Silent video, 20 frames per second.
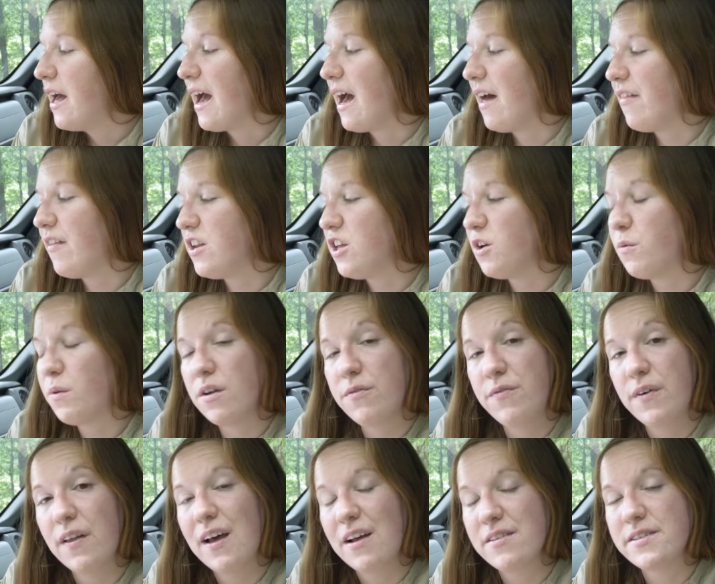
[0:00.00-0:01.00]
and then you want to
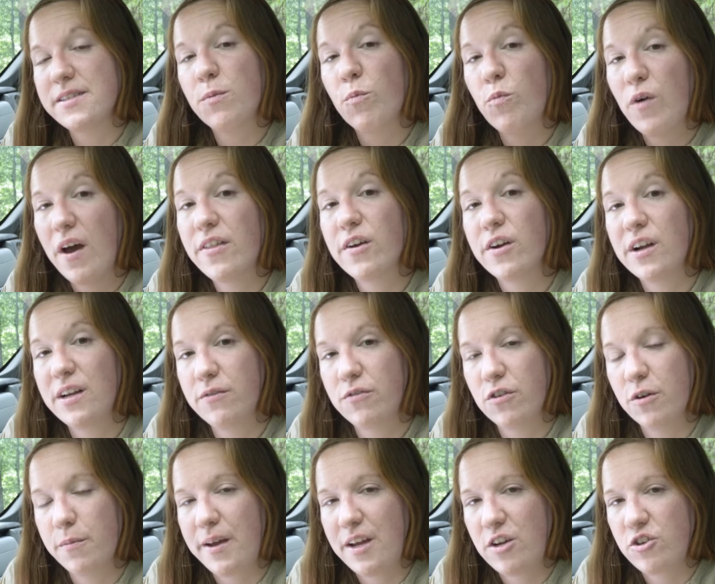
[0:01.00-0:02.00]
fill out some weather
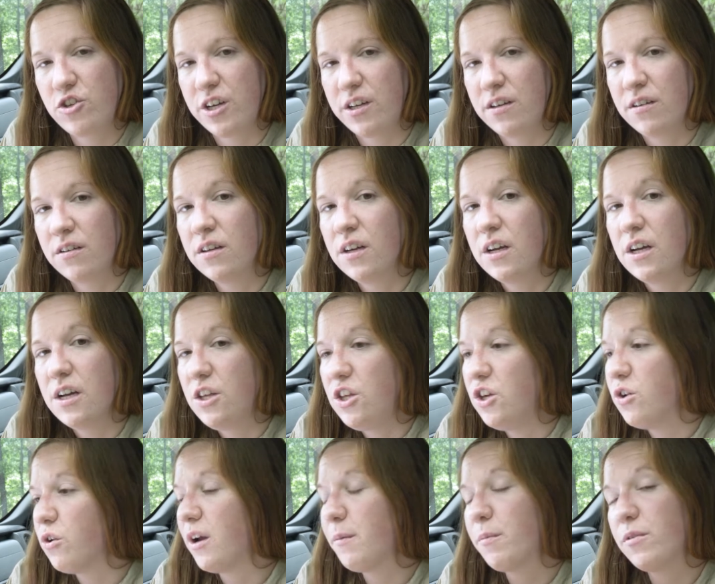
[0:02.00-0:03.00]
information.
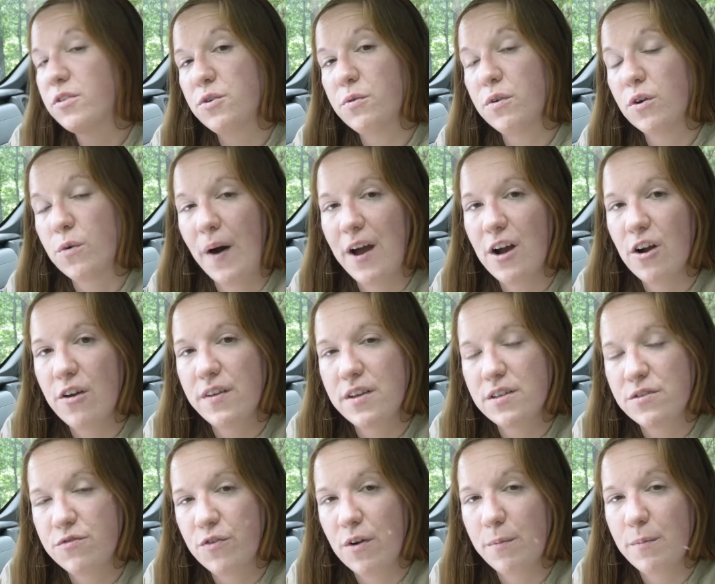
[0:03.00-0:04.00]
You're able to require
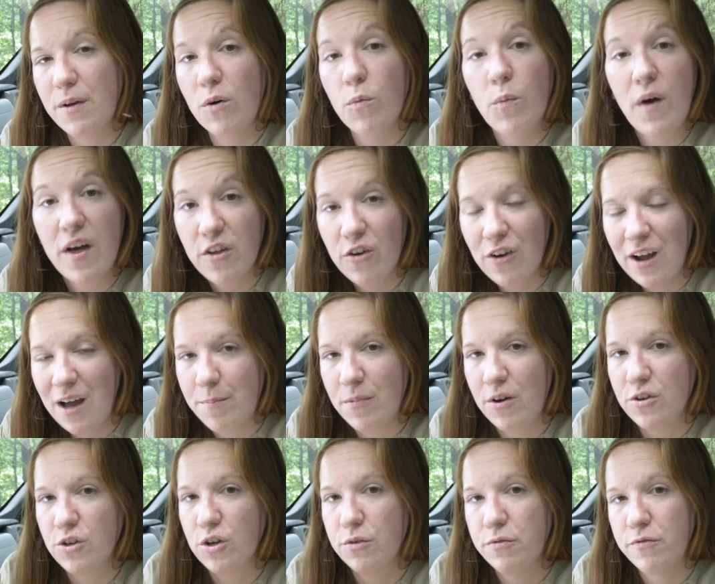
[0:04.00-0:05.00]
this from a weather app on your